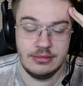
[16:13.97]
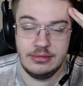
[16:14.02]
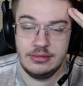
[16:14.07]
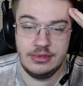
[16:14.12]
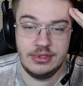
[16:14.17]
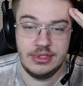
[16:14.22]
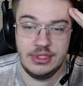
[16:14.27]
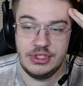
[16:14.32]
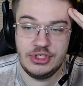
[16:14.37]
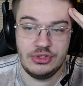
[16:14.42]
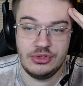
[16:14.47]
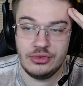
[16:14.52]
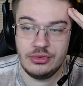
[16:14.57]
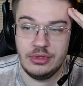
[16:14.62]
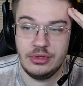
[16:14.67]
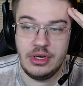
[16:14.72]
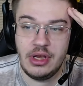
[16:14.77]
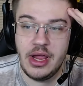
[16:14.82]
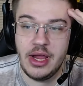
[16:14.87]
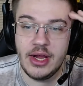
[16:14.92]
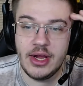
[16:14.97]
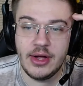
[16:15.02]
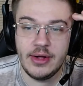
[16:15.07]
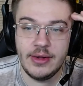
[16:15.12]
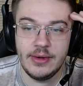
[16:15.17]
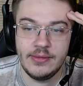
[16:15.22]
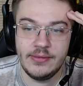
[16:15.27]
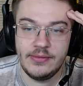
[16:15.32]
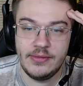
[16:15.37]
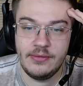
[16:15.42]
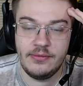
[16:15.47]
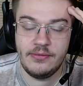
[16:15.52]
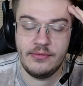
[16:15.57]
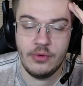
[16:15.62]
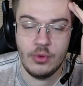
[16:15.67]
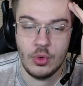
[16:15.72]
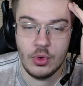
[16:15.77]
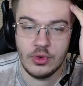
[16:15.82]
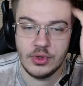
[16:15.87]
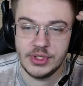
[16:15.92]
Destroyed like half a
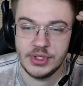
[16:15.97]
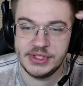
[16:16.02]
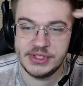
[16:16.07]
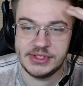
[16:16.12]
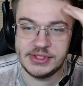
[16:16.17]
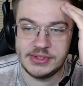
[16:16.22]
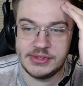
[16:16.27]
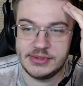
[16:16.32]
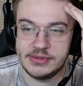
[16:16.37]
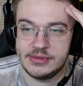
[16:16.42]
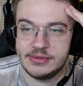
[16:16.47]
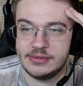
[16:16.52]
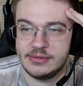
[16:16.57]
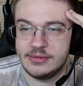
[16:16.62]
forest.